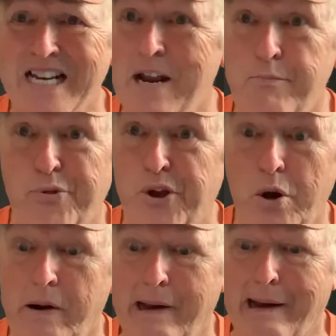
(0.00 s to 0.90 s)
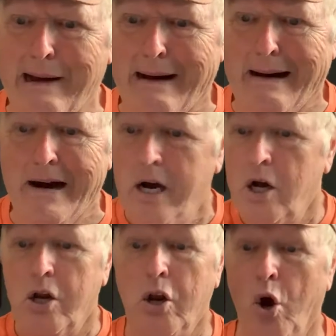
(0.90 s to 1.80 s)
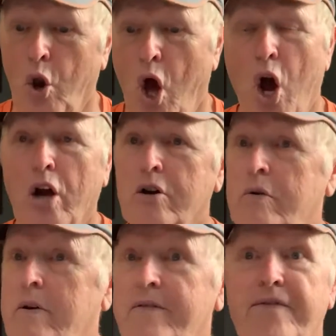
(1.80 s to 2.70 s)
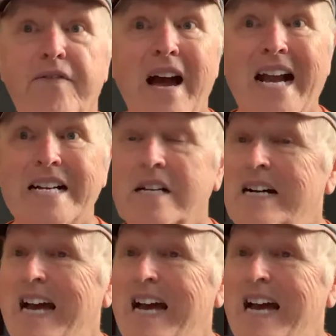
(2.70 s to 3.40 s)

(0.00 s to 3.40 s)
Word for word: diphtheria no longer affect